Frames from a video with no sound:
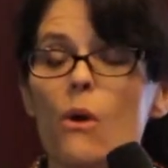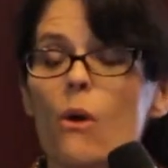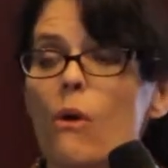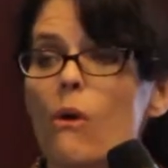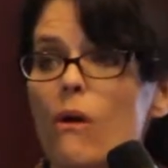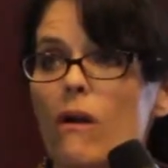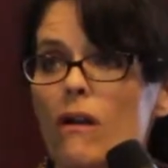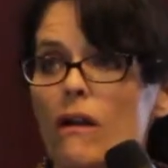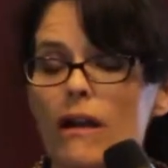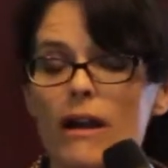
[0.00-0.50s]

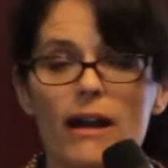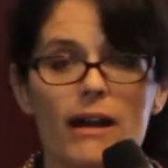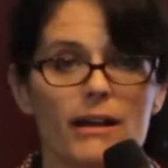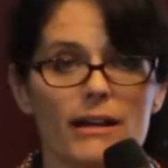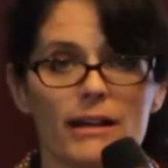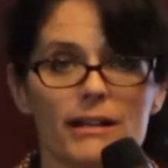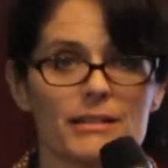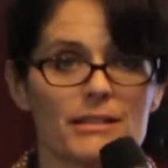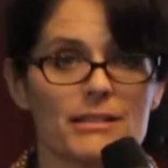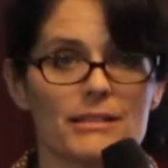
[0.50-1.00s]
or
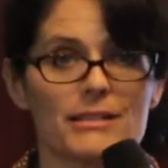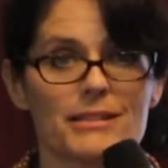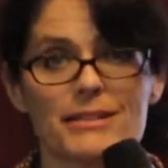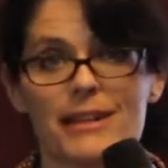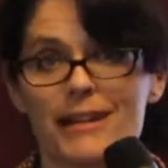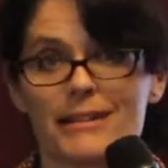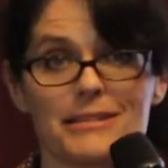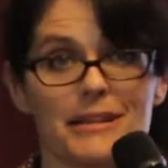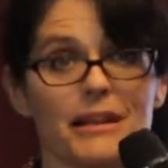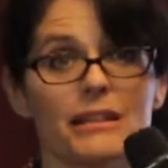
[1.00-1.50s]
a
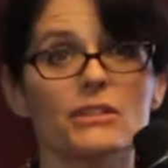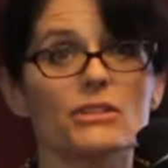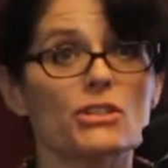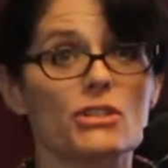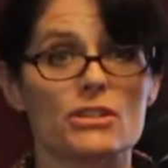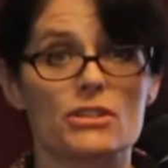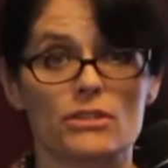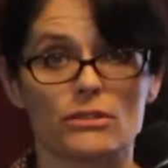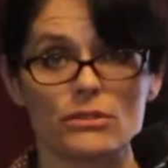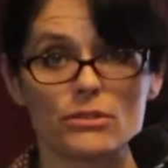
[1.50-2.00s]

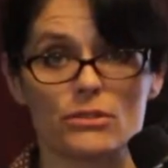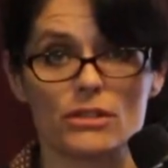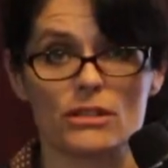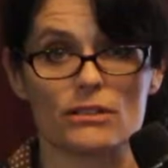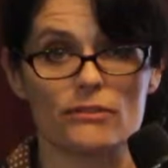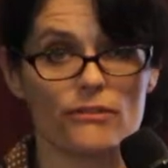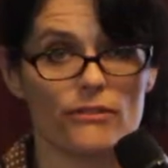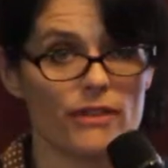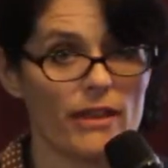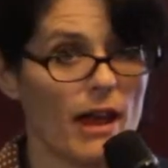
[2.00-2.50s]
technology
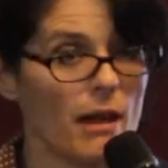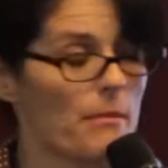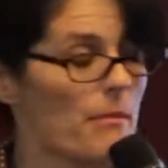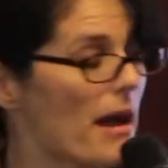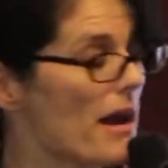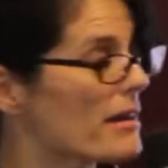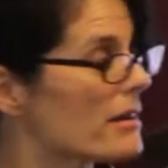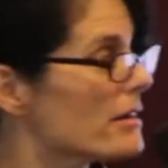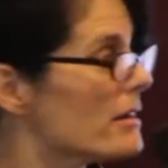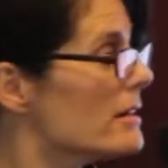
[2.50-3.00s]
solution, for that
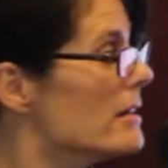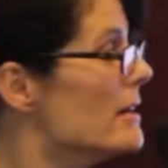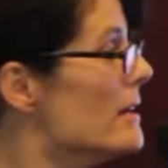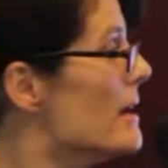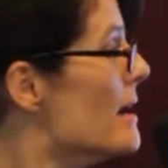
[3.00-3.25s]
matter.